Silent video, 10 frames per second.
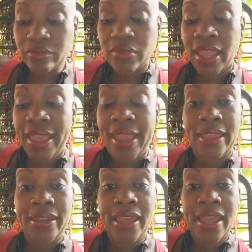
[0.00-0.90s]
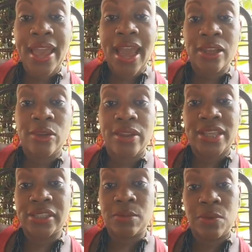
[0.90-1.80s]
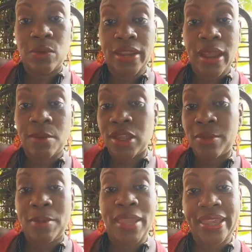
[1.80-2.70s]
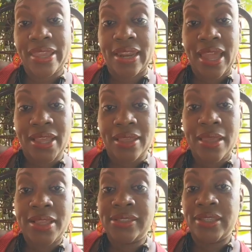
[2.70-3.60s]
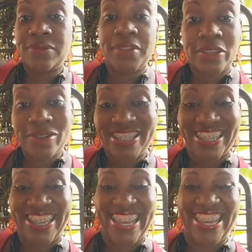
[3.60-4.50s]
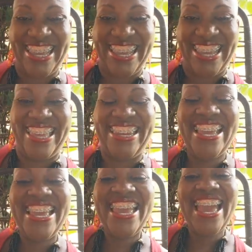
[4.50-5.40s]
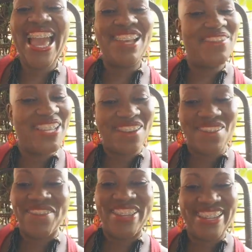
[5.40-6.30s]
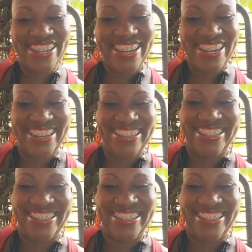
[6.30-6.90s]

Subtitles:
And I know that at some point I'm going to be making like 6 figures again and become a millionaire.